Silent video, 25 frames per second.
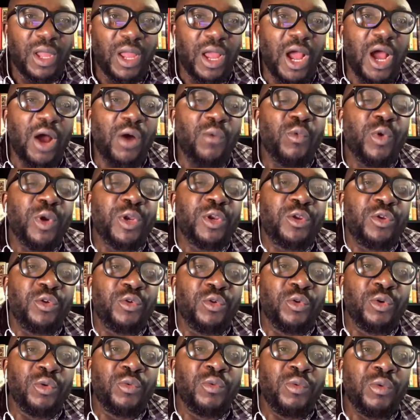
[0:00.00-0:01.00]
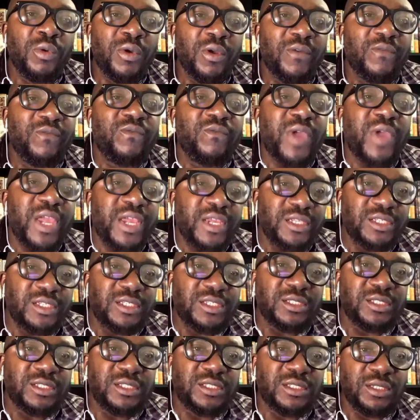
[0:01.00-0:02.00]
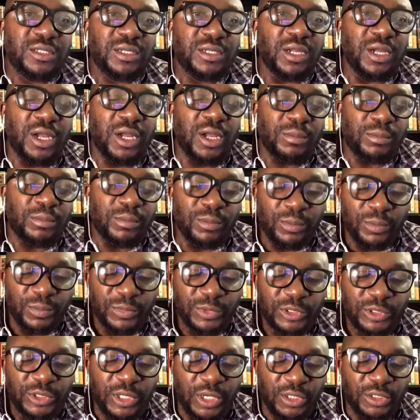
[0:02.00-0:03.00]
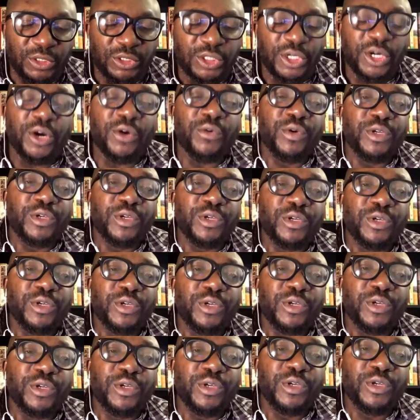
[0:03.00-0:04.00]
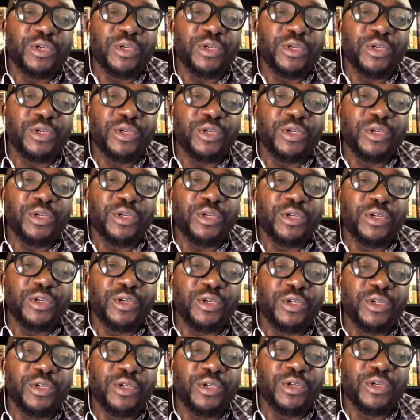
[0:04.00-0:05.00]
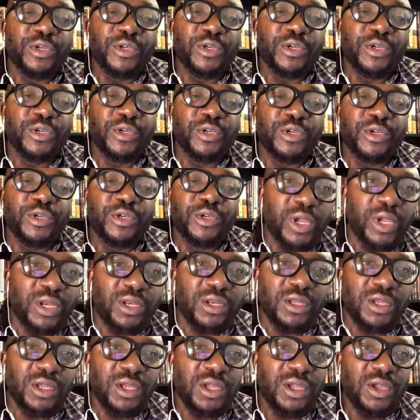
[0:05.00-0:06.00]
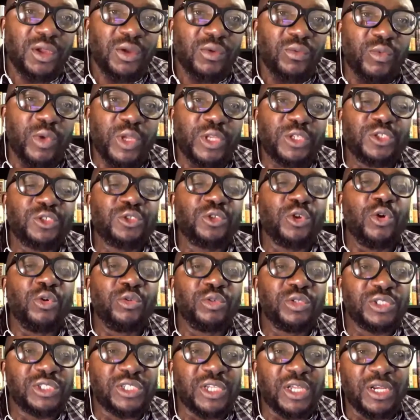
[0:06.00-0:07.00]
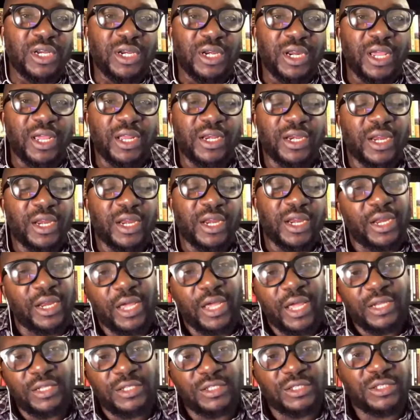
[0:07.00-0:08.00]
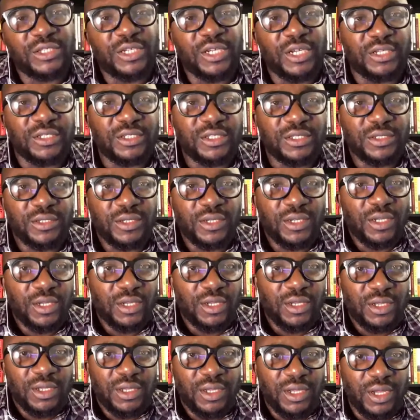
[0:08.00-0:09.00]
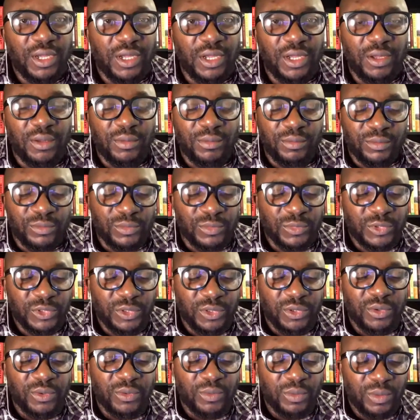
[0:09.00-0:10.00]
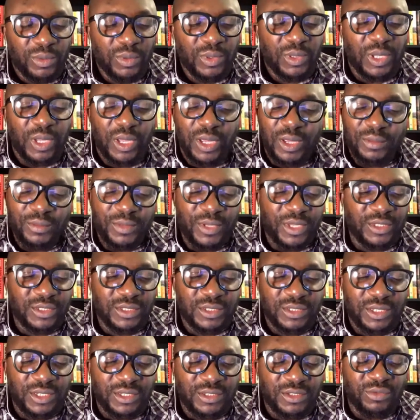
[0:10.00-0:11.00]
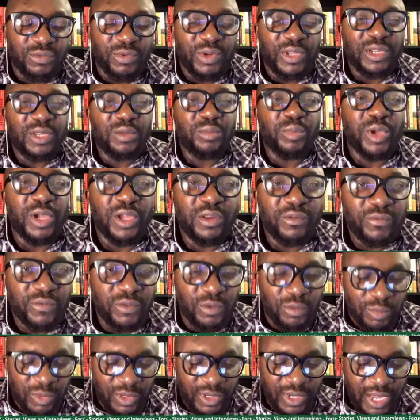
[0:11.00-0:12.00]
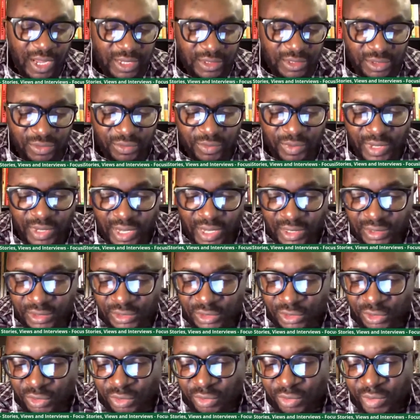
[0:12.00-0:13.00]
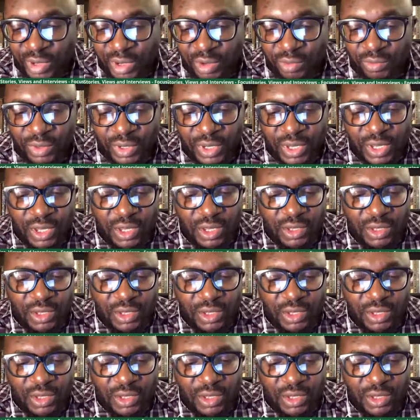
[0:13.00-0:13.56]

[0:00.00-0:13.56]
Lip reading: how would you face a terrorist group that has sophisticated guns with stones and sticks? So yeah, it's really painful, but that's the reality on ground.